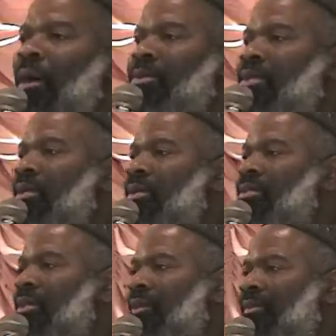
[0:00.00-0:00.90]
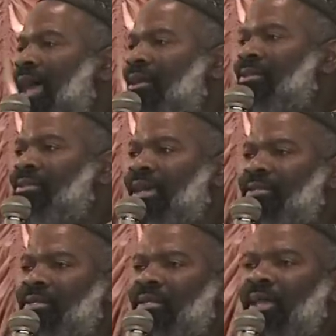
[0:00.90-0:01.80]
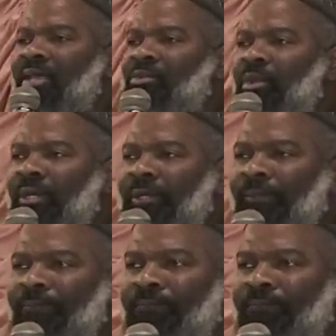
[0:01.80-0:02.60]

was in the city of Dallas, Texas last week,